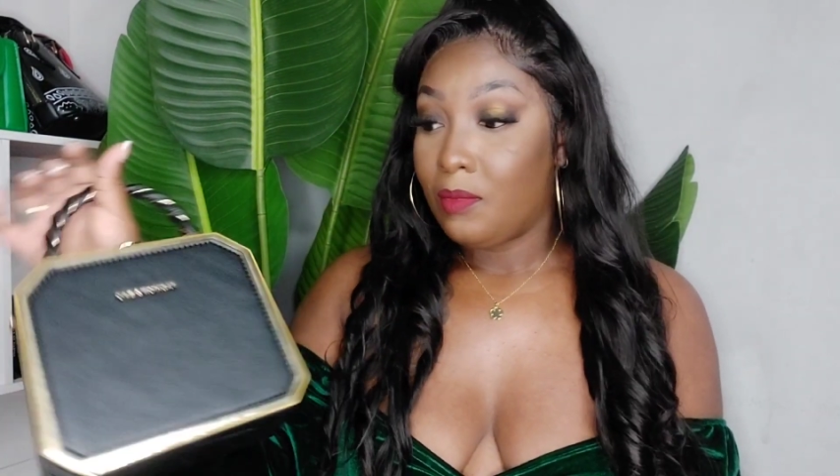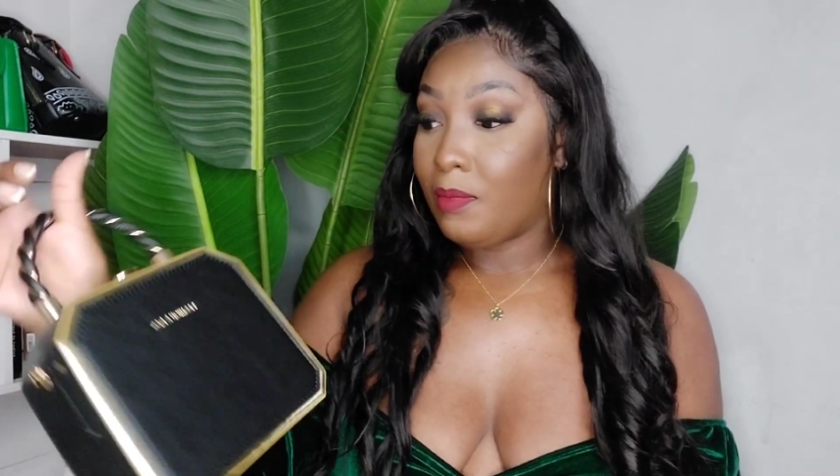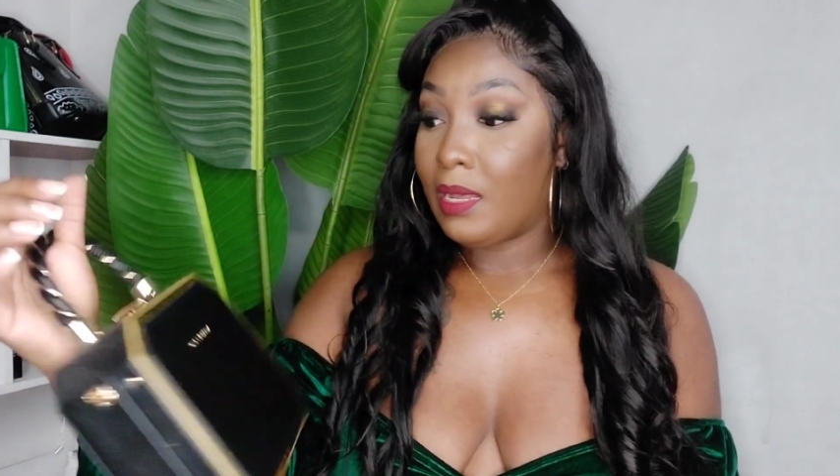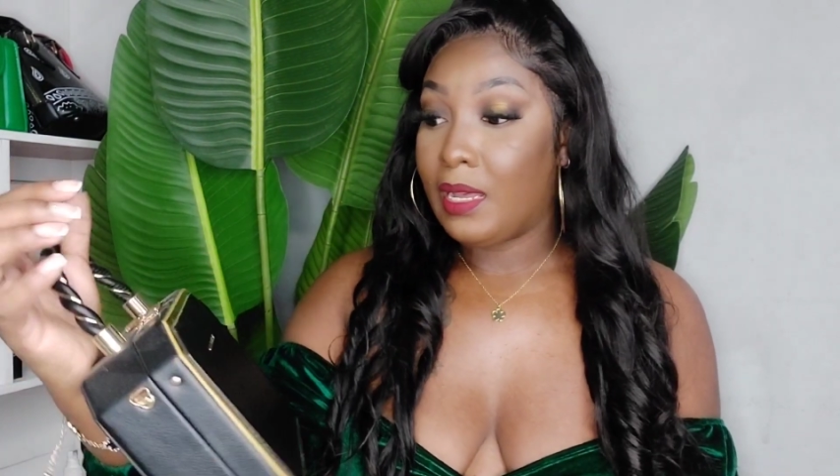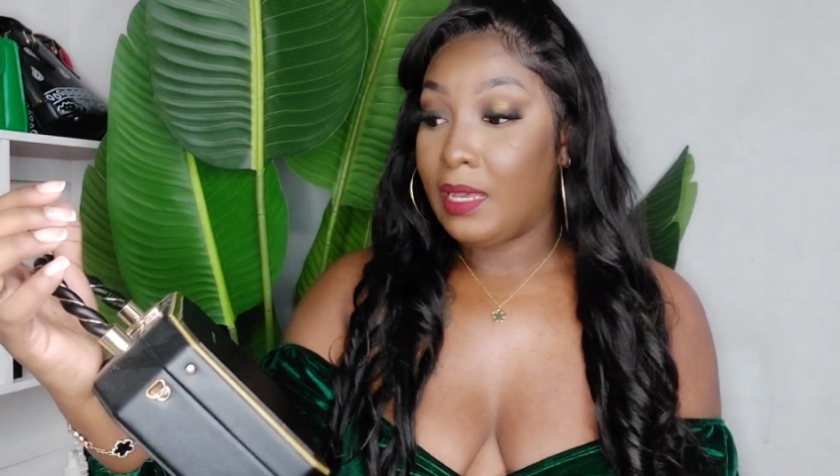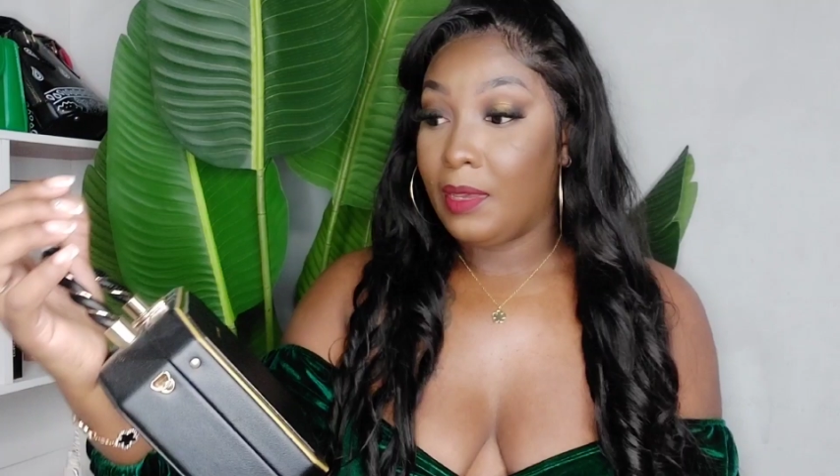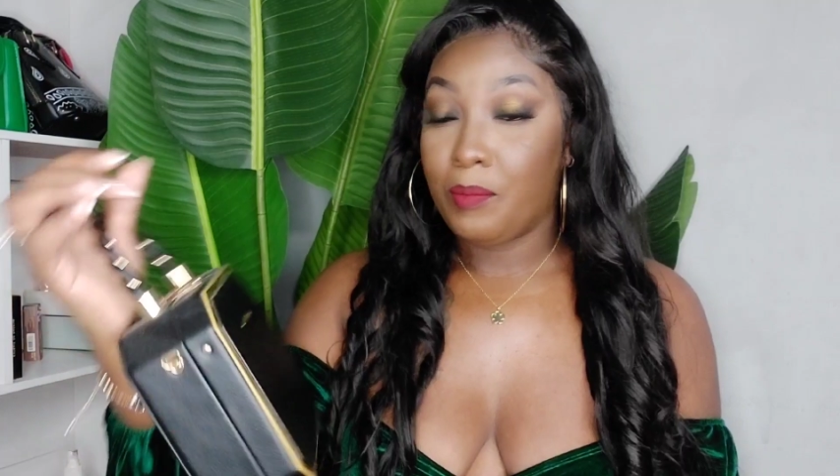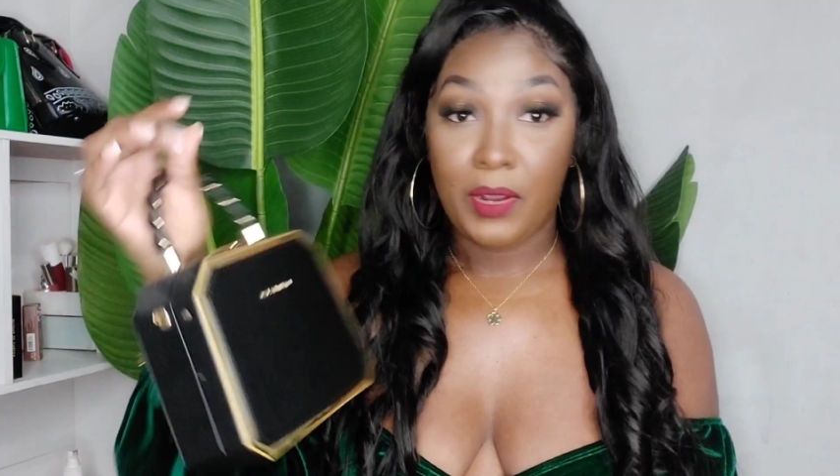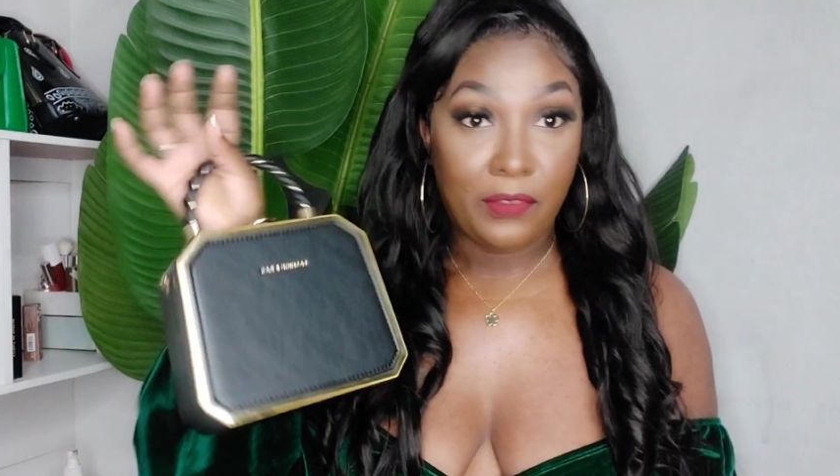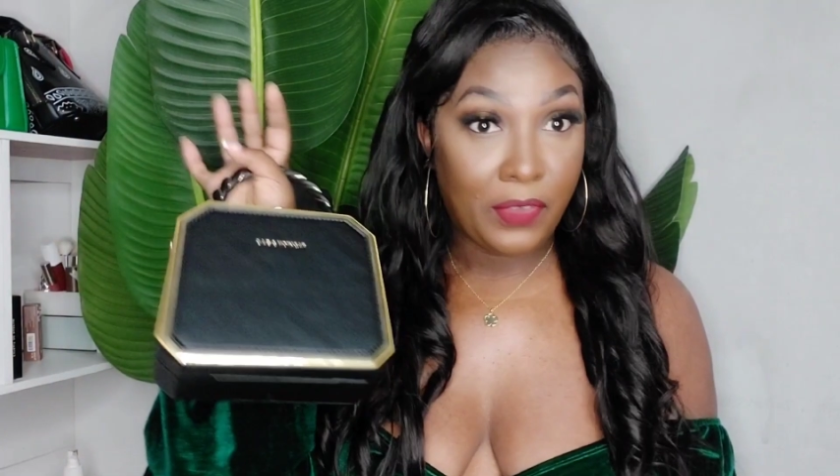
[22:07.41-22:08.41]
my
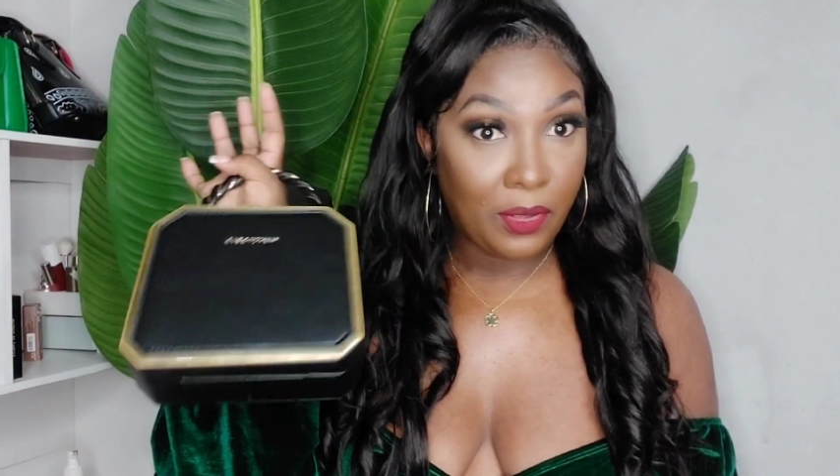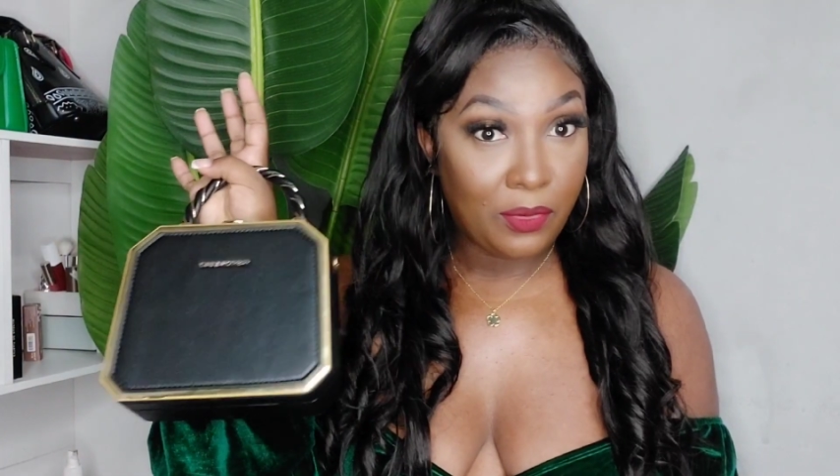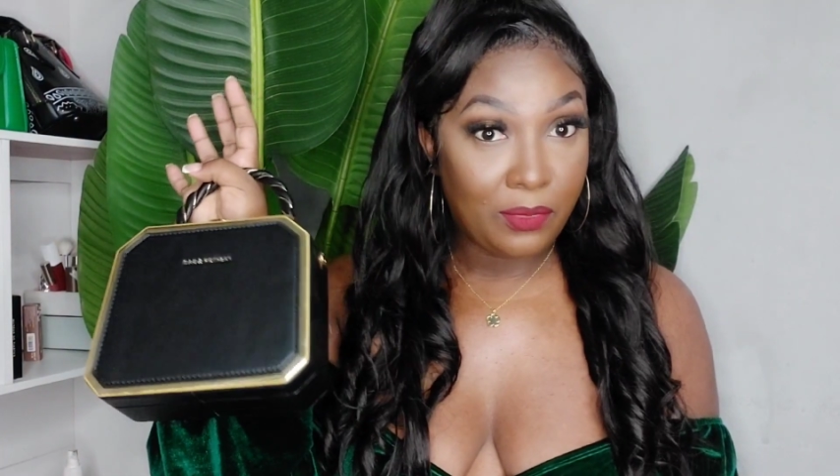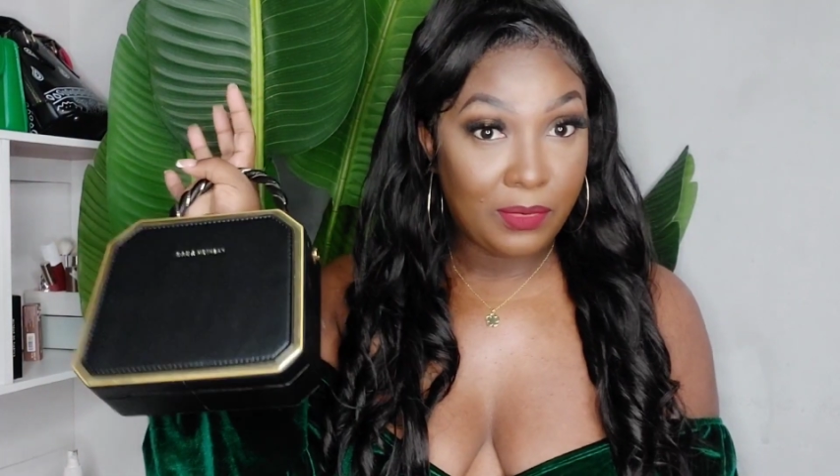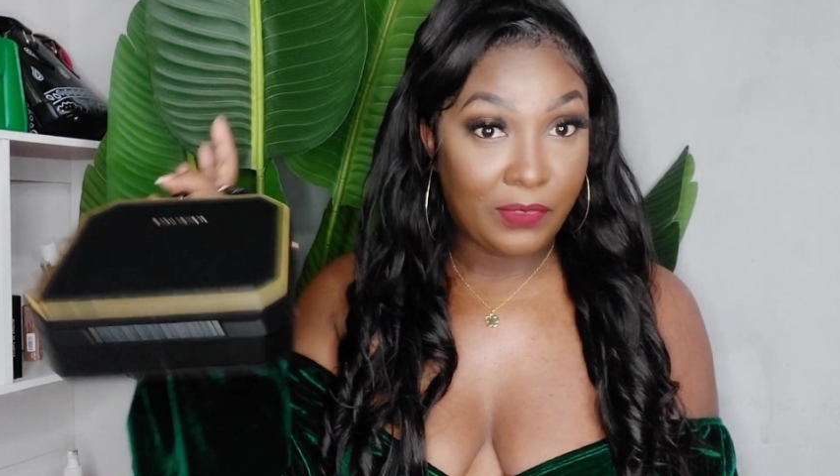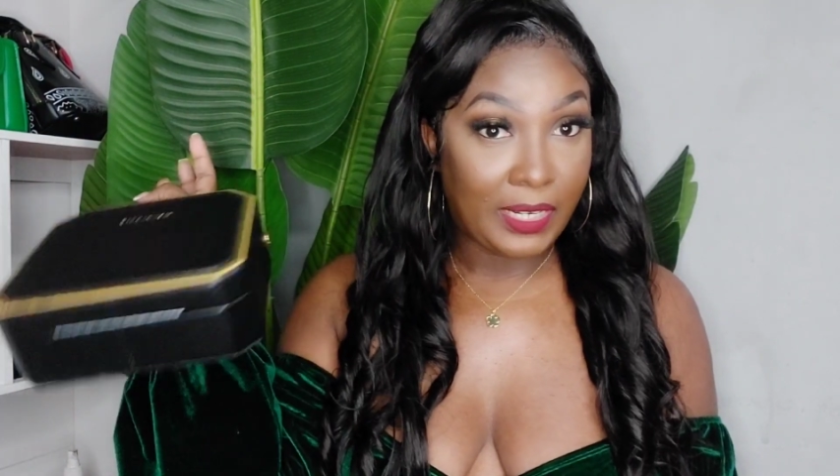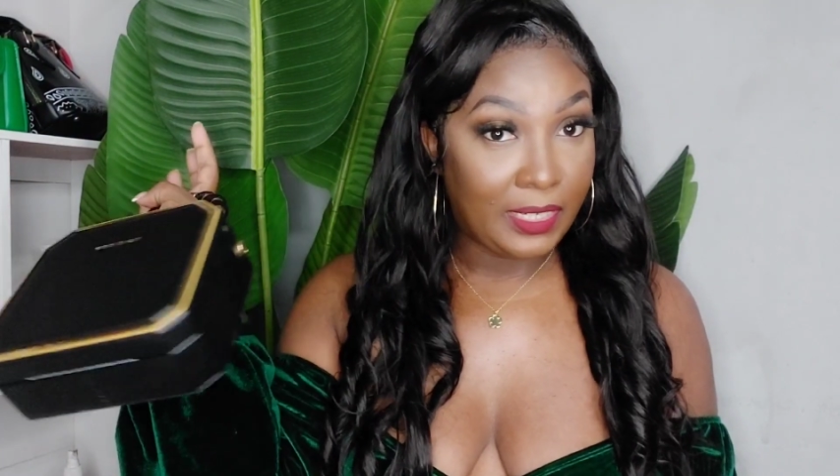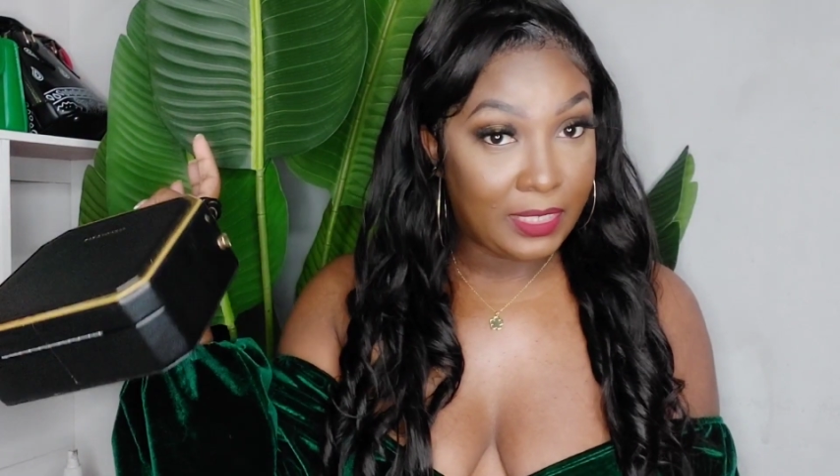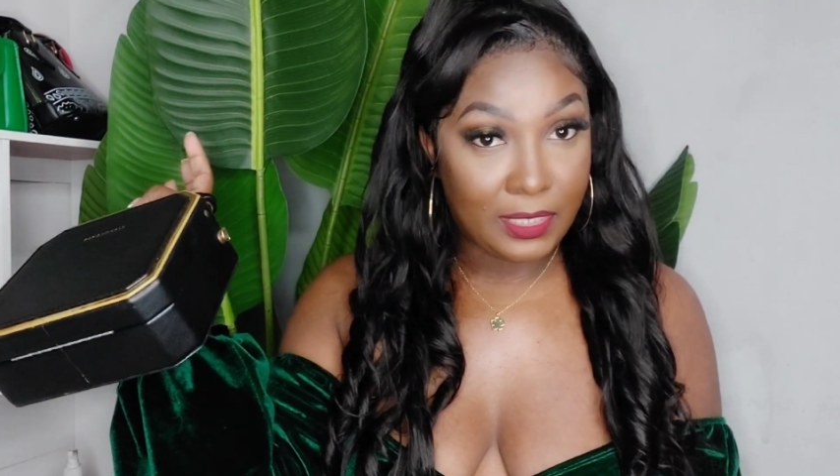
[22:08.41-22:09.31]
perfume if I need